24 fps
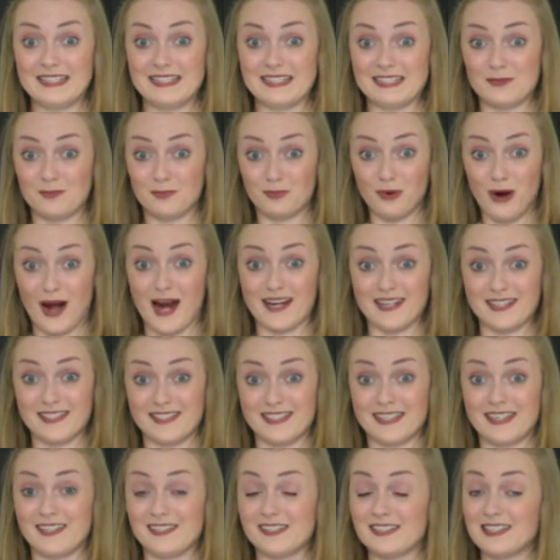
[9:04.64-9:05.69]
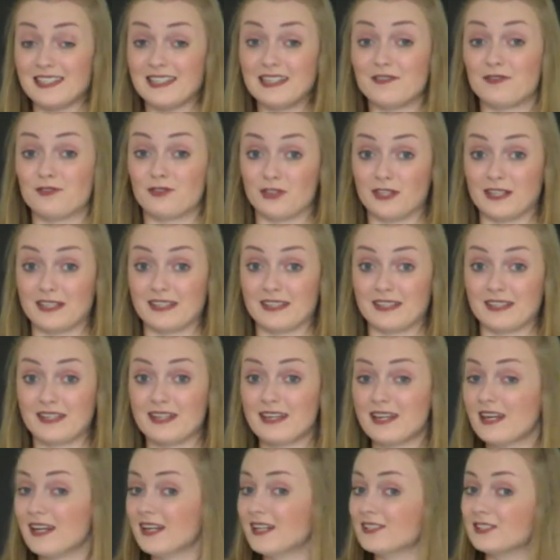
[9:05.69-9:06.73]
it is practicing and delivering.
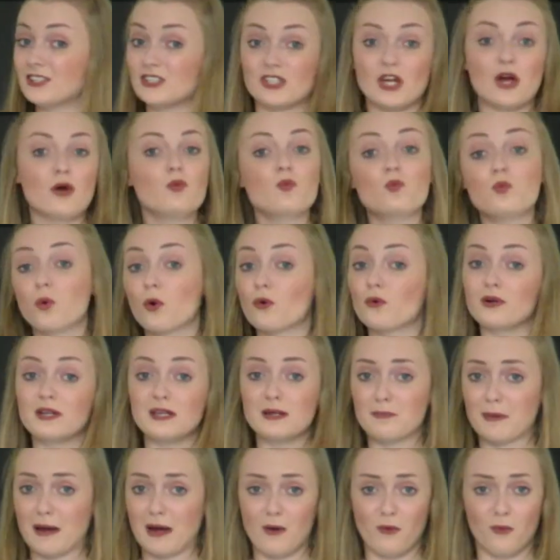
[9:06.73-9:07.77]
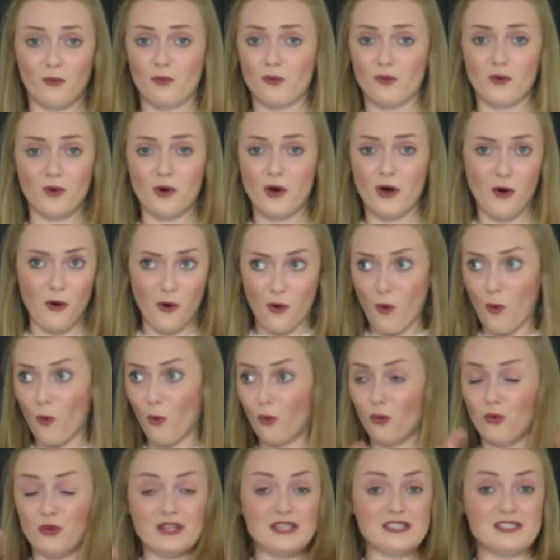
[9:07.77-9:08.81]
So don't worry about
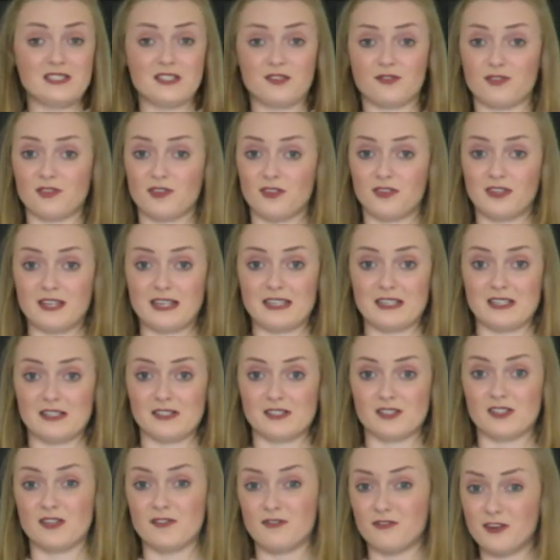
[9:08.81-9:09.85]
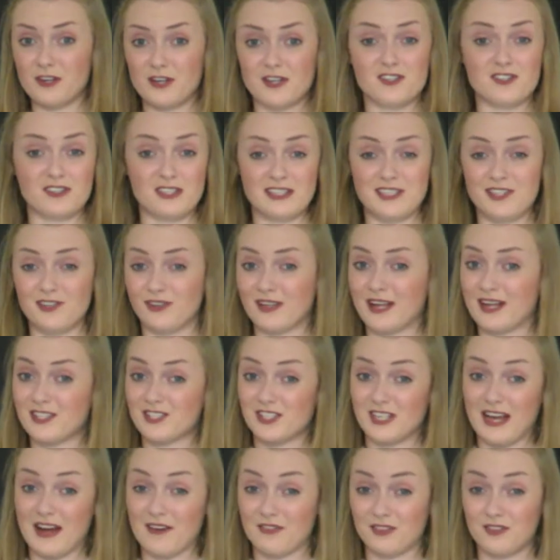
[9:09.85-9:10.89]
all these different things. The first thing you
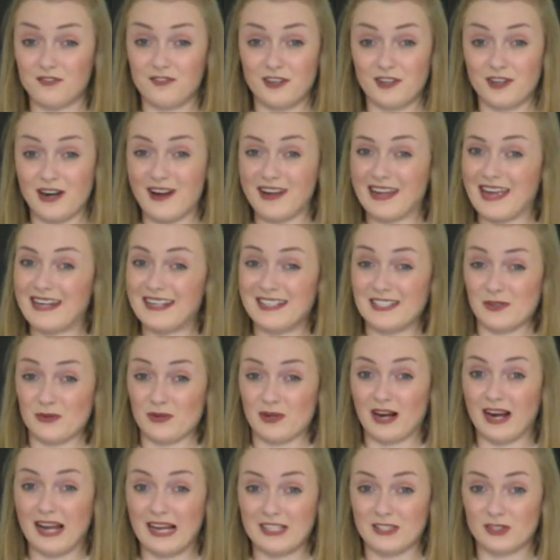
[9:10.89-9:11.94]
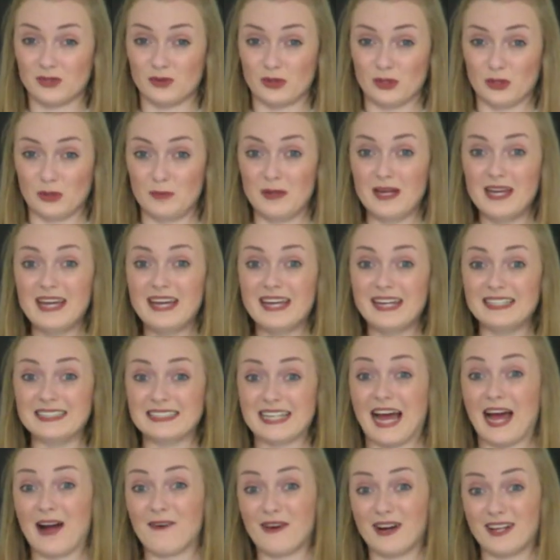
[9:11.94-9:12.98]
actually have to figure out getting into a classroom is
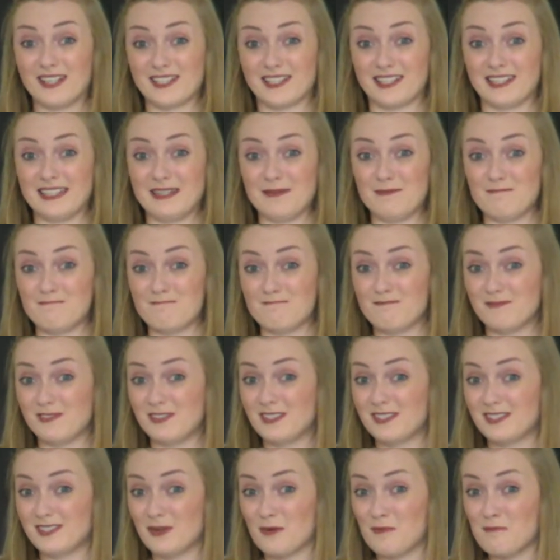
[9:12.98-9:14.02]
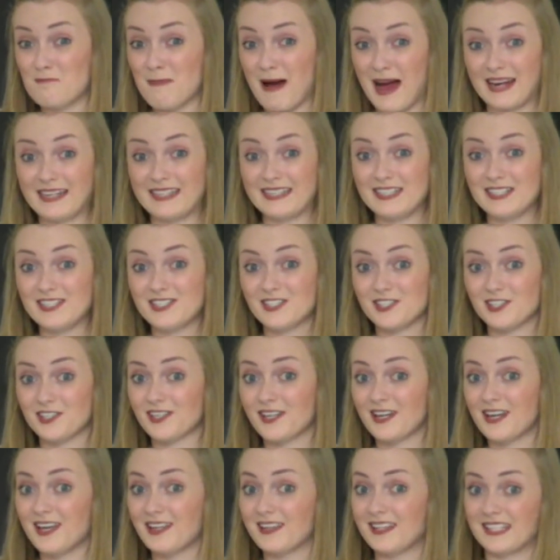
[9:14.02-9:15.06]
how actually to manage
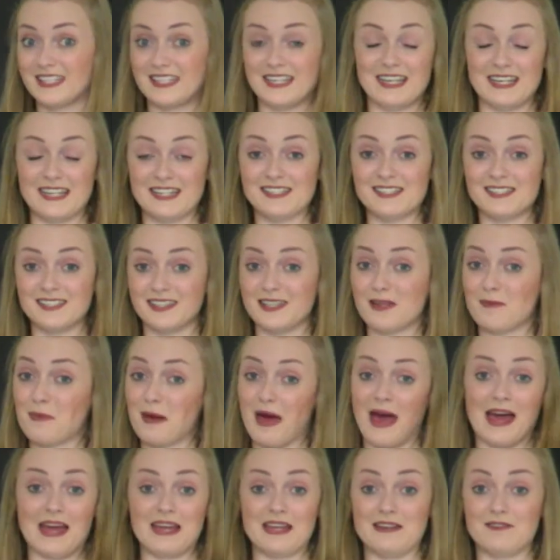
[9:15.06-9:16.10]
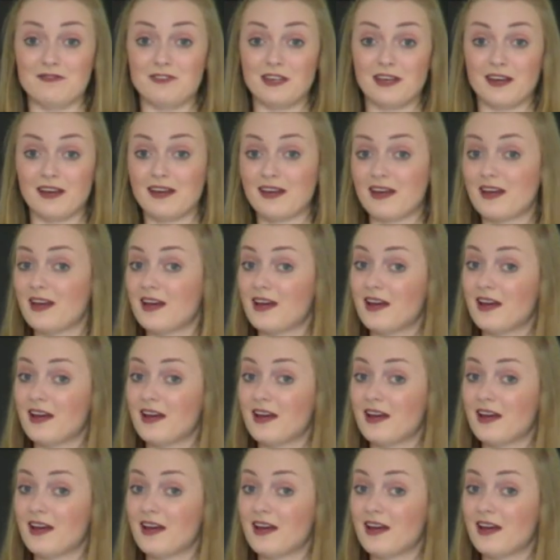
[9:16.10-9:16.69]
the kids and their behaviour,